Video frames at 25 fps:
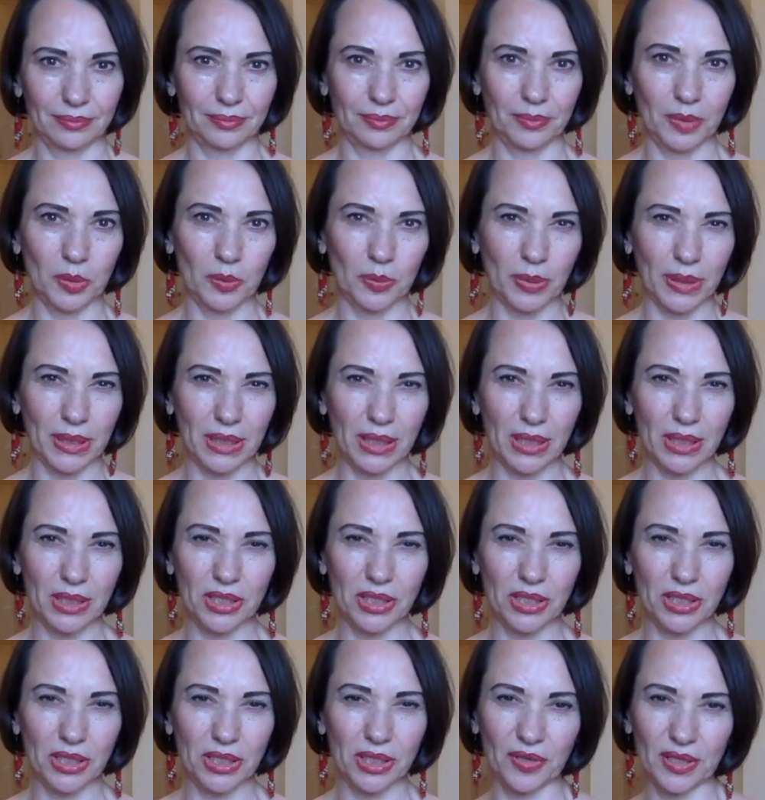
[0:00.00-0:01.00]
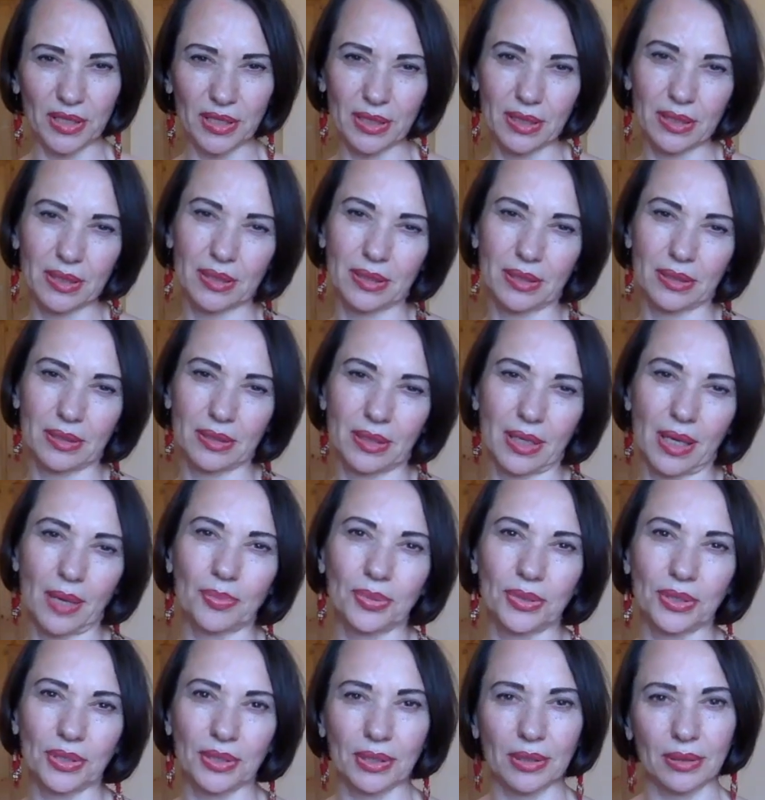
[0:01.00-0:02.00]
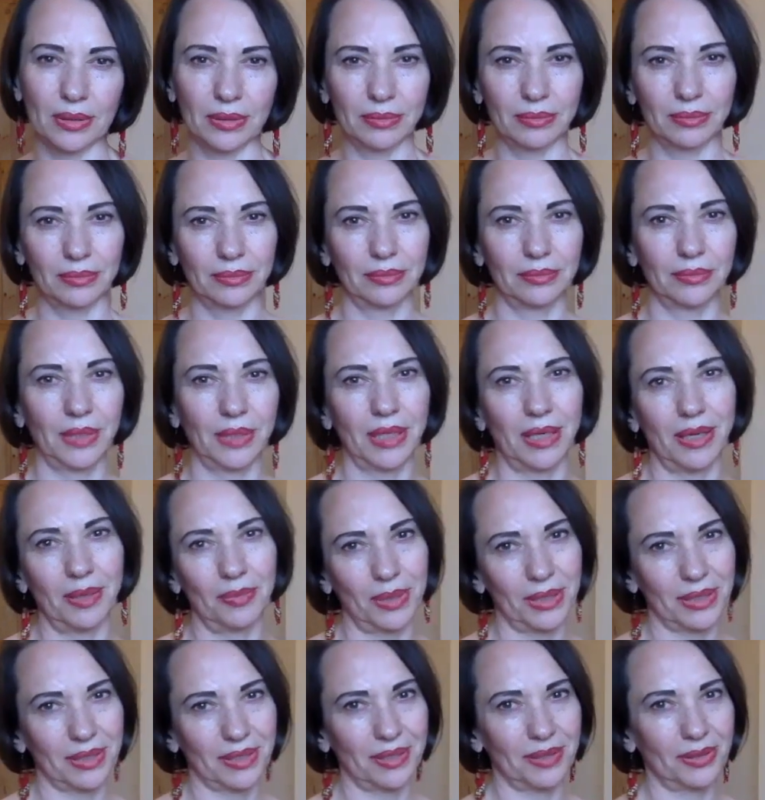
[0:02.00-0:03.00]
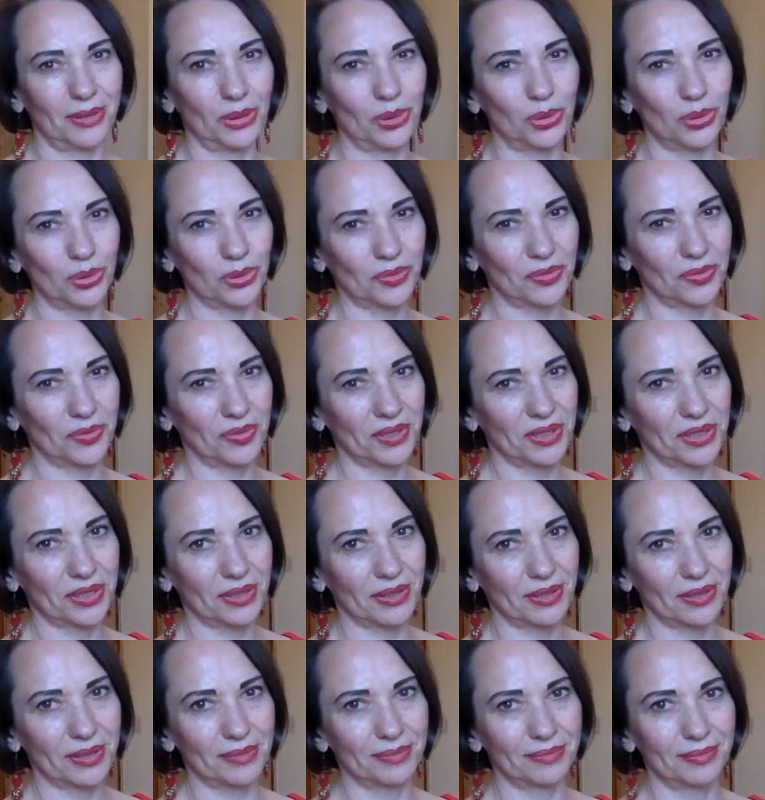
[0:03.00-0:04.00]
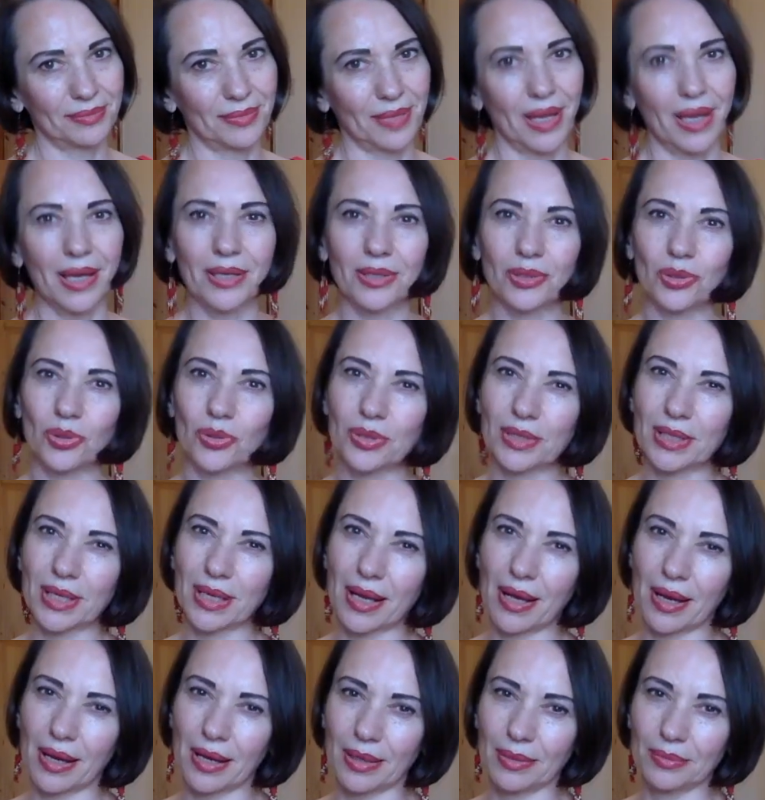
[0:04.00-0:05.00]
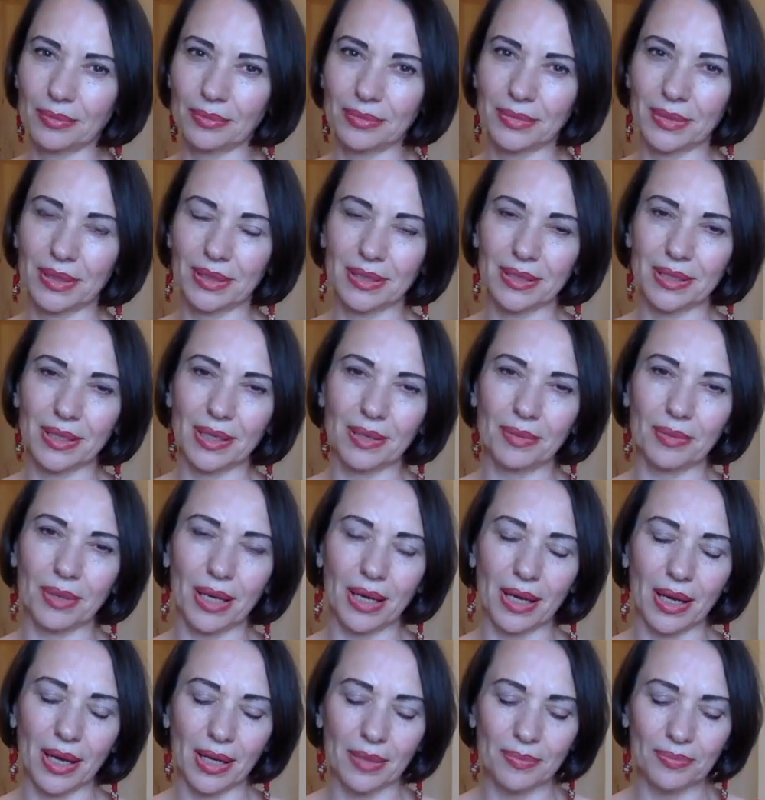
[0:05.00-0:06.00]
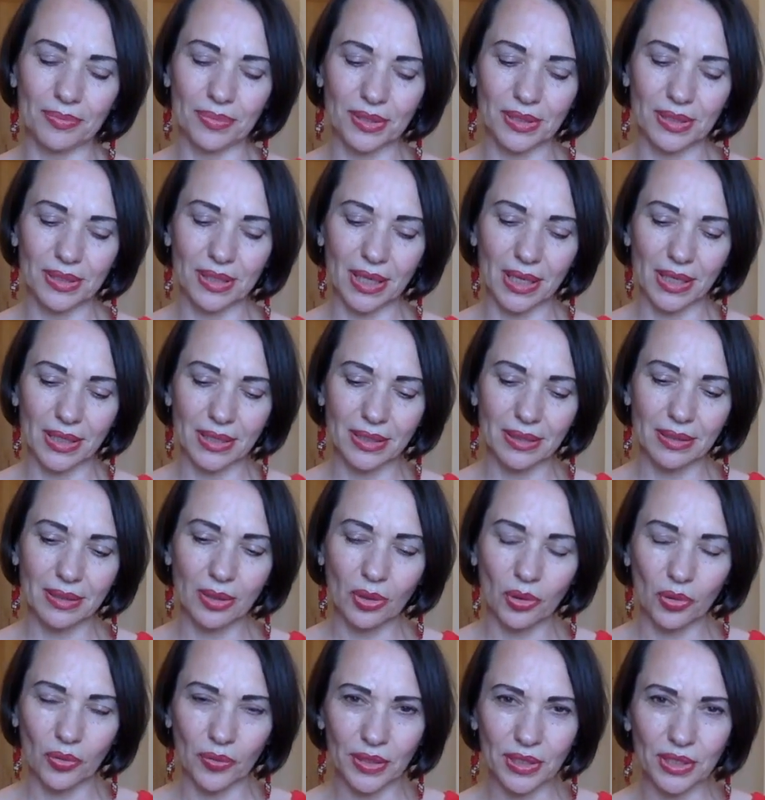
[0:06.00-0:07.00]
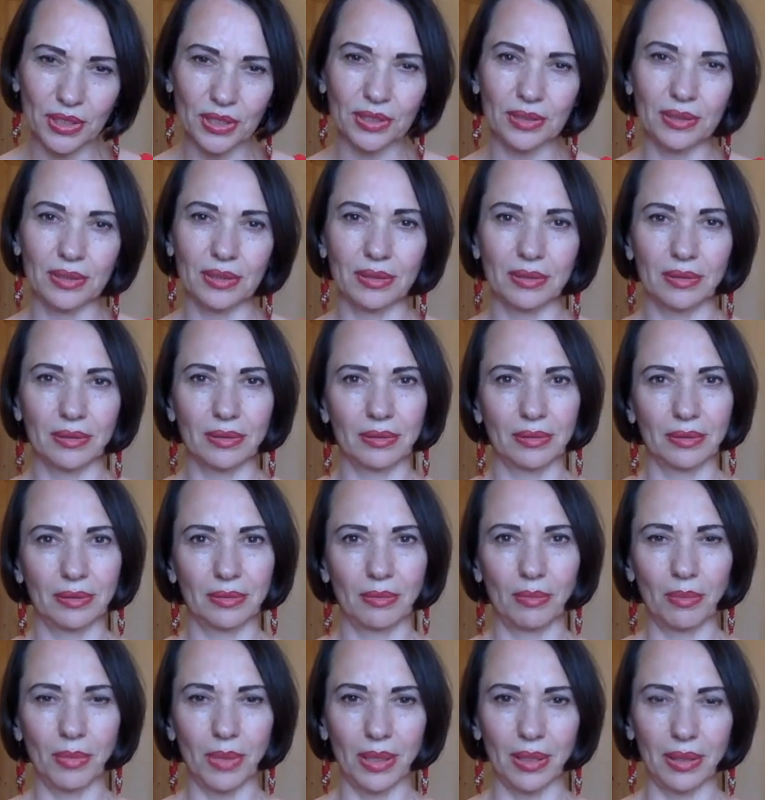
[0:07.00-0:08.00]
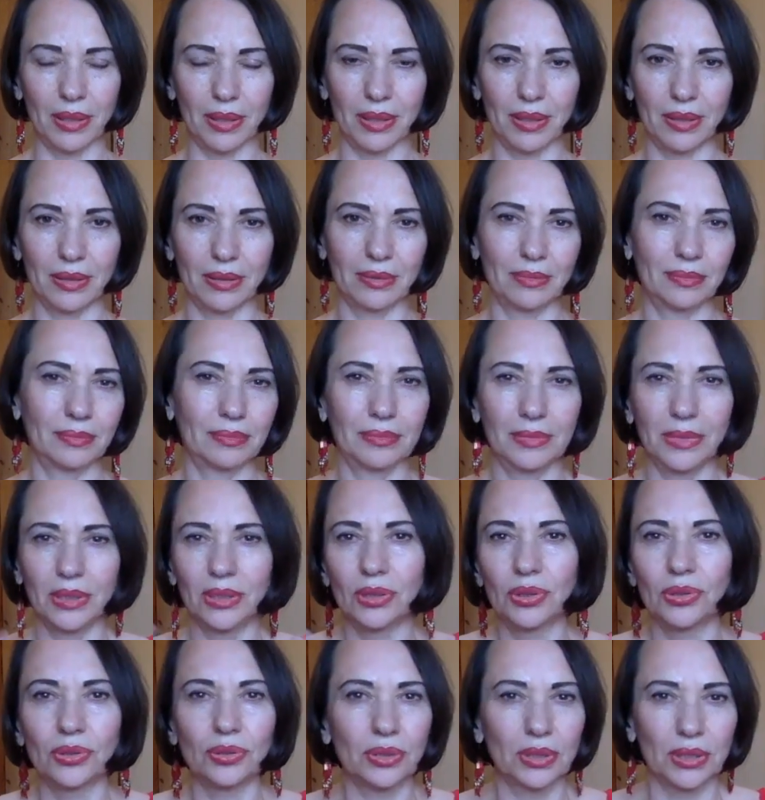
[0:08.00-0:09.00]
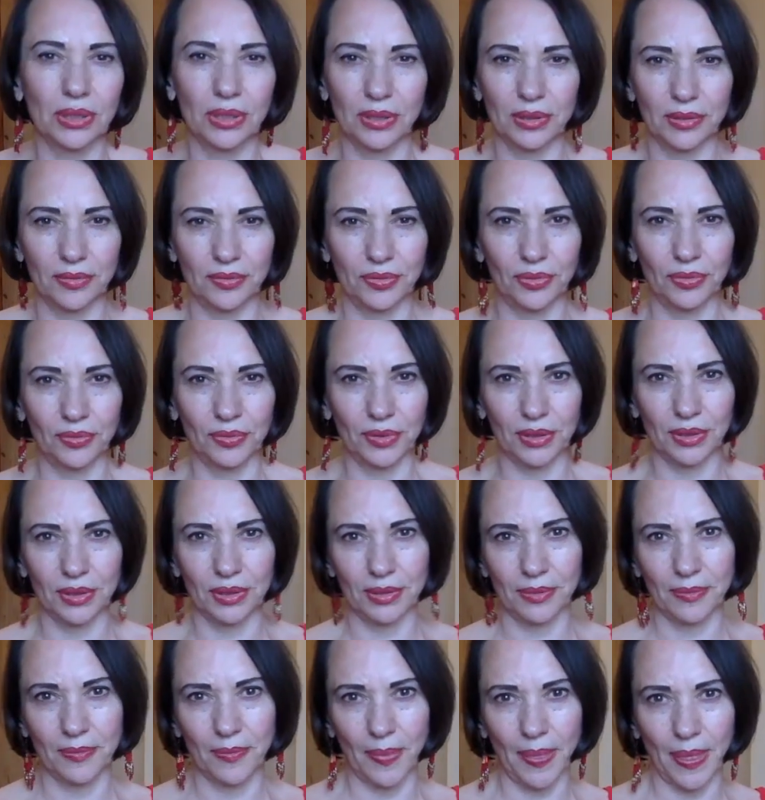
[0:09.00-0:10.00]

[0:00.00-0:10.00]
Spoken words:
But by nature, I'm very skeptical, and I'm asking a lot of questions. So as they come, and then I'm starting questioning my intuition, if you wish.